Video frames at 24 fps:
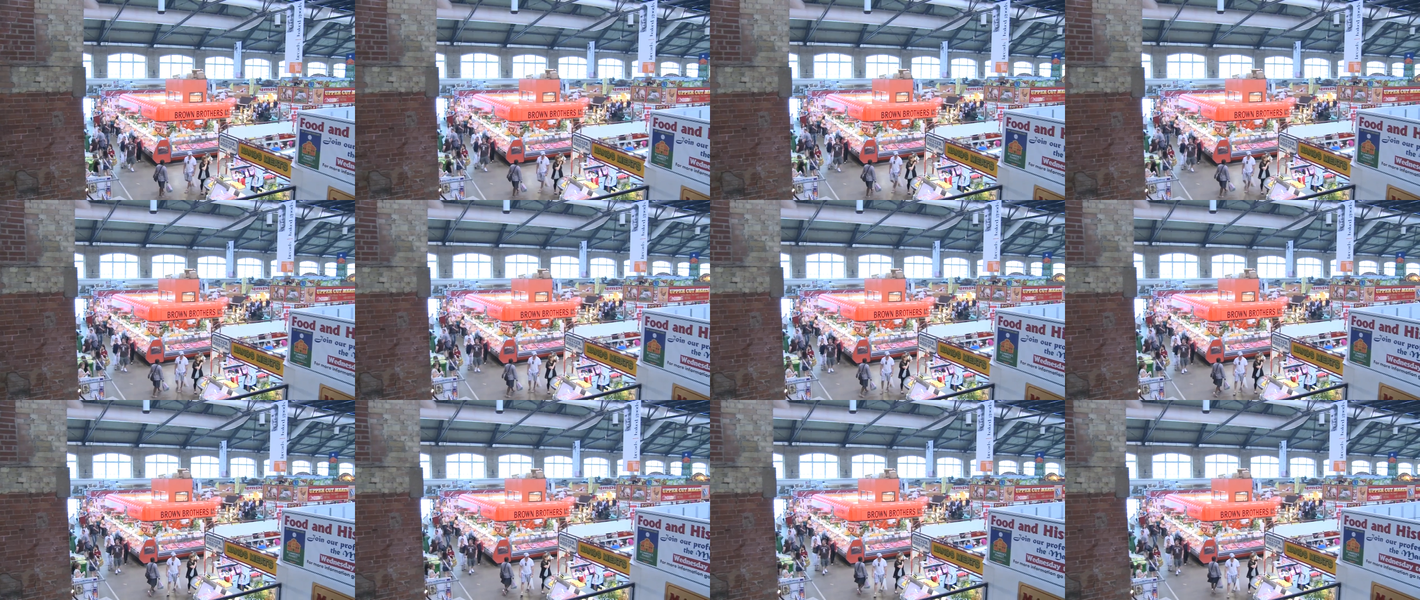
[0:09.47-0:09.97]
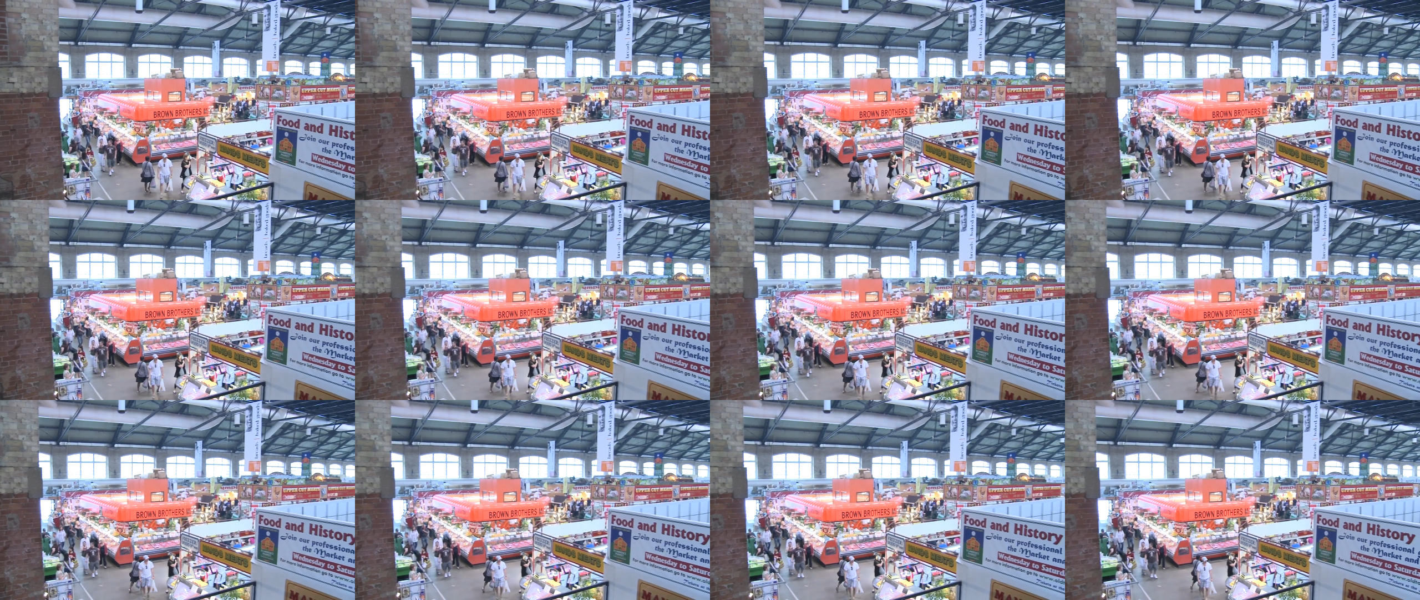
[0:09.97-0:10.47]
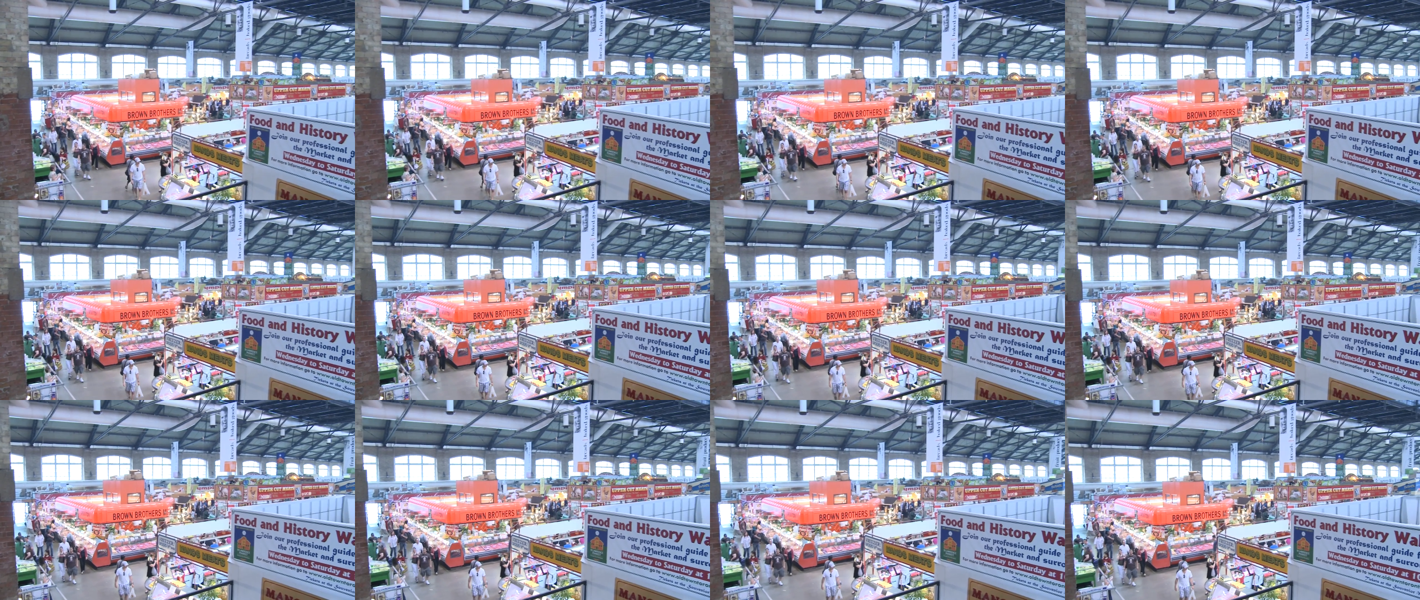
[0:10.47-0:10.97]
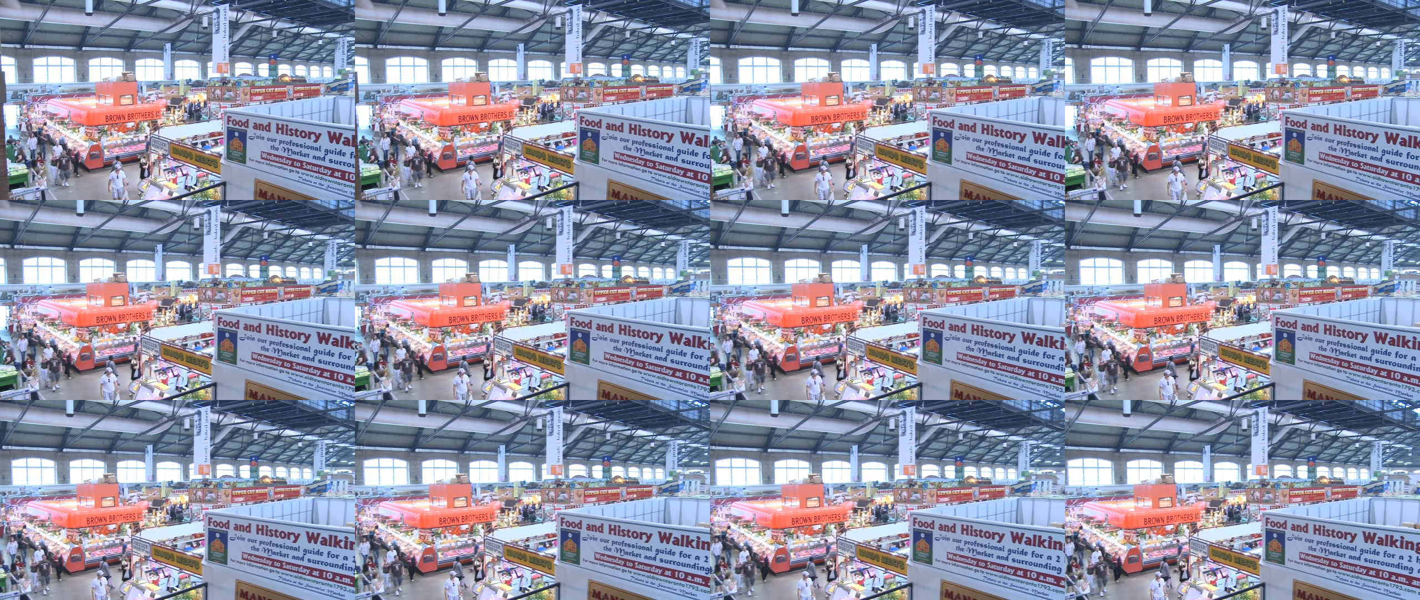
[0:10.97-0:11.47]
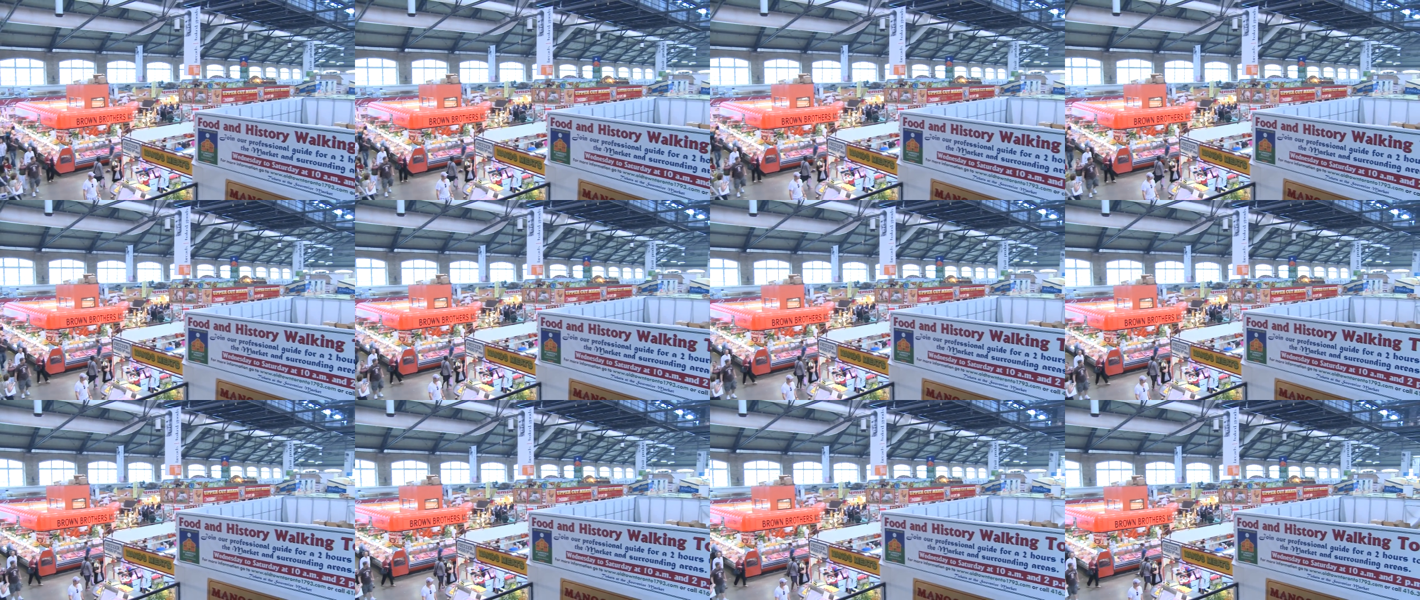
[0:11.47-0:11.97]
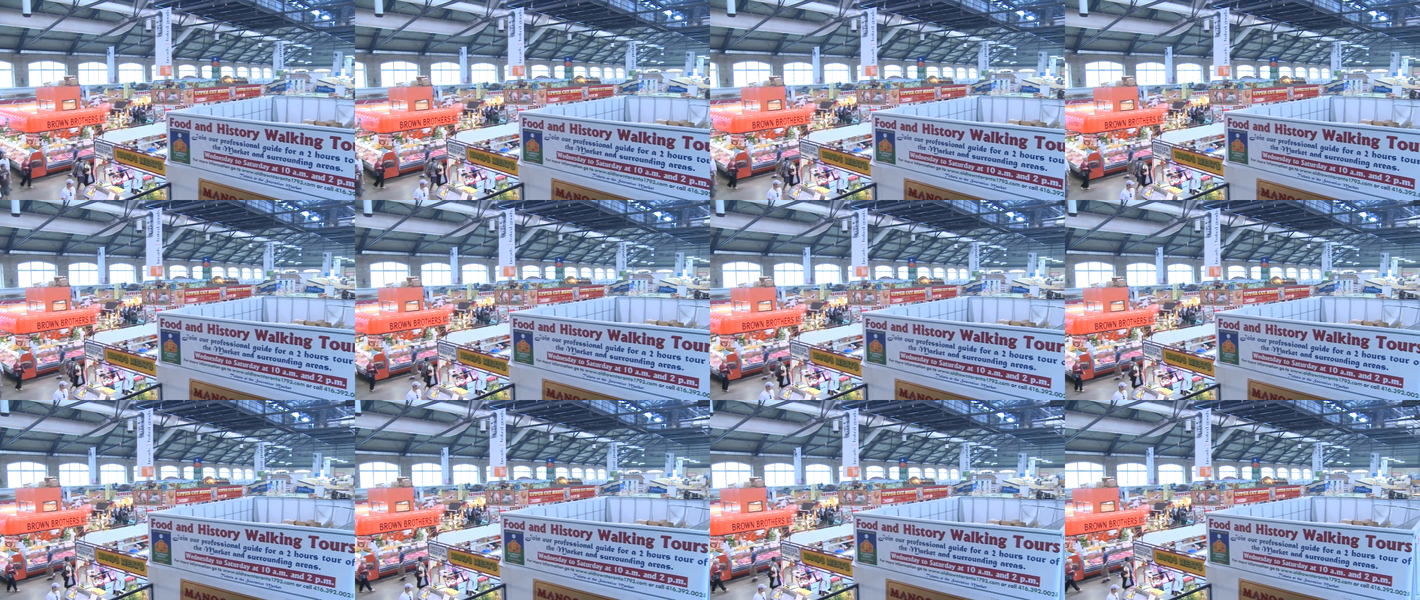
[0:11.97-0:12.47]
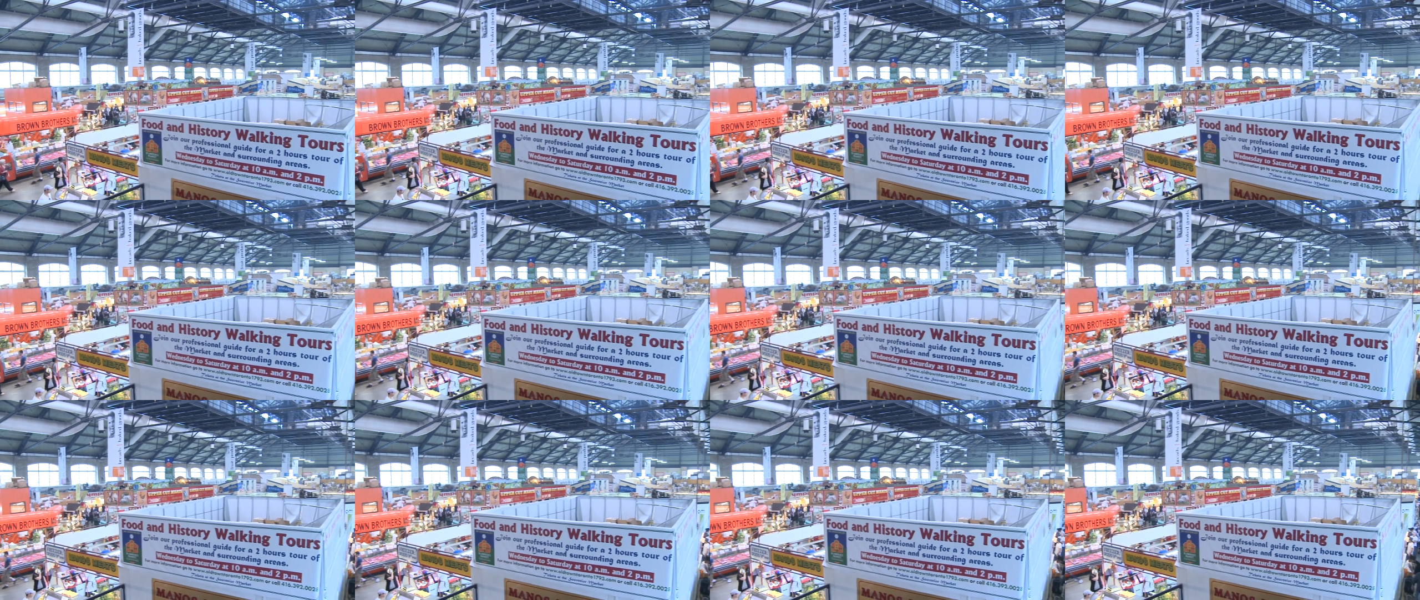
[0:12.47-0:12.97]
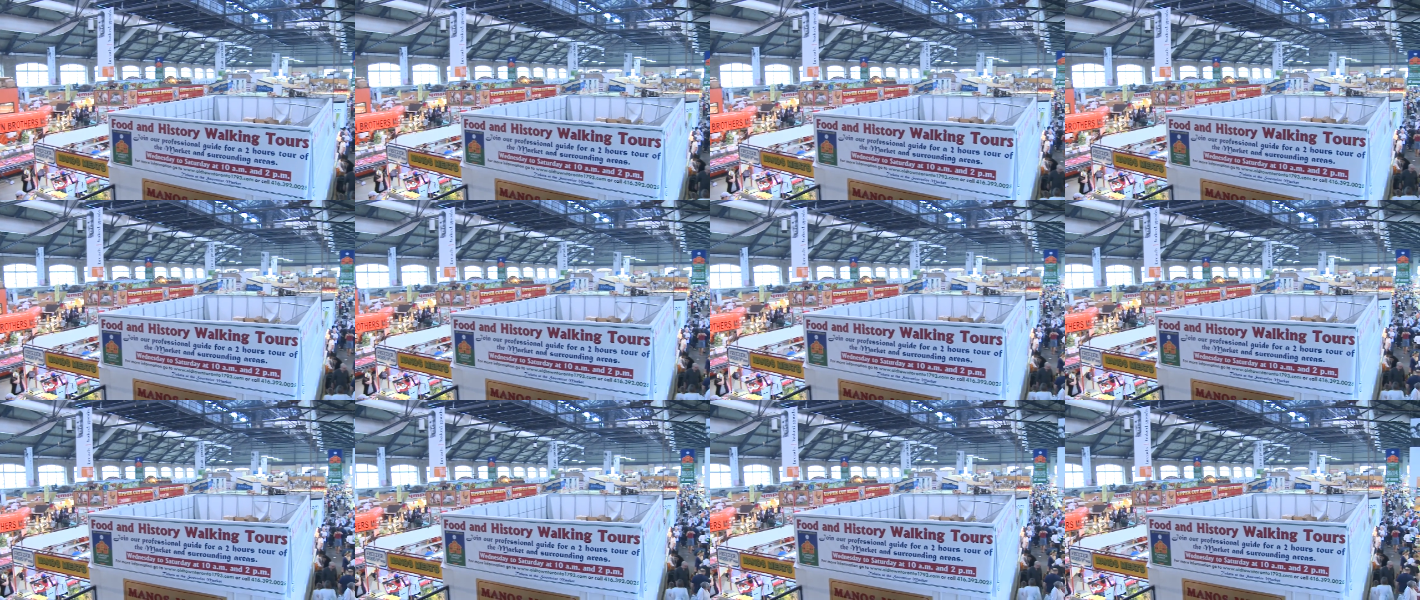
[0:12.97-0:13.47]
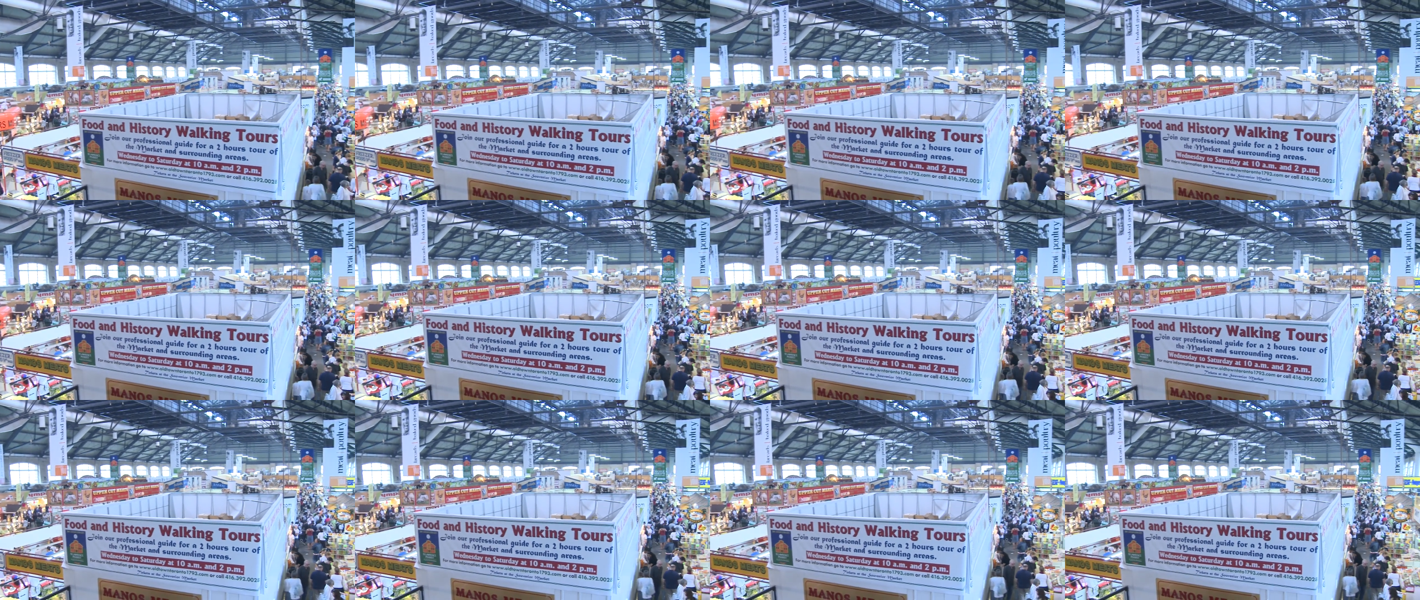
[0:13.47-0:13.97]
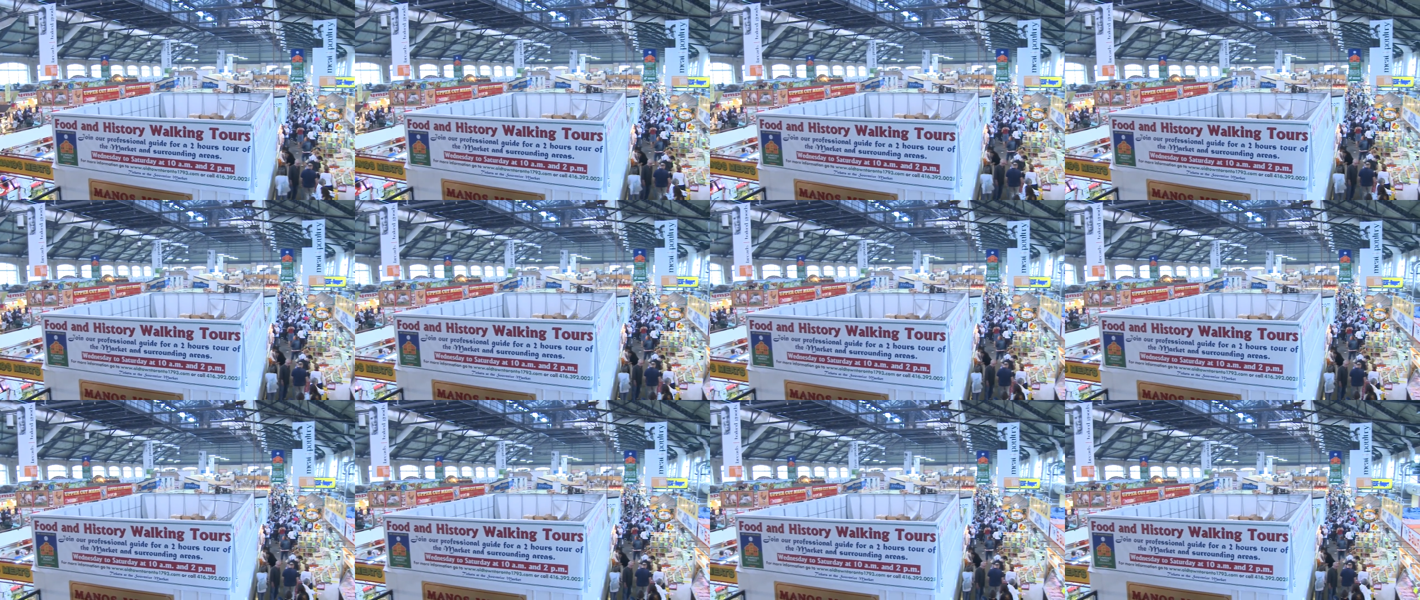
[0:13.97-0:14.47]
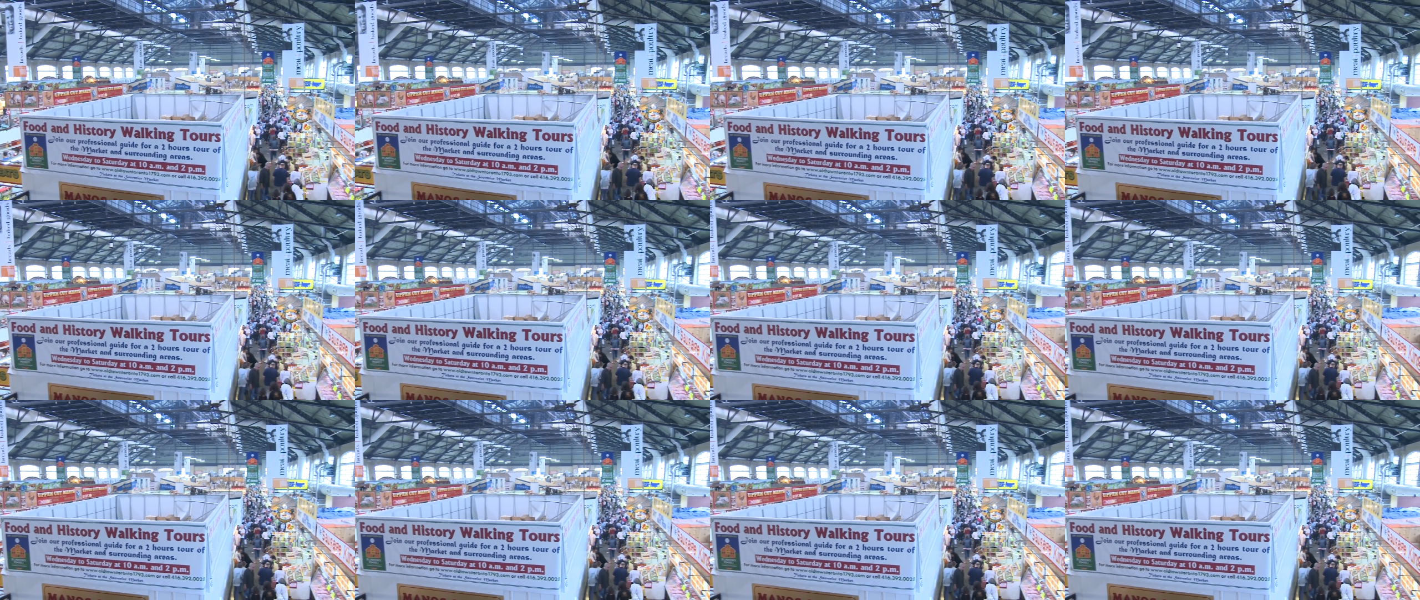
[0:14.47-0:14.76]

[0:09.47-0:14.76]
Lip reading: Nobody's mouth can be seen.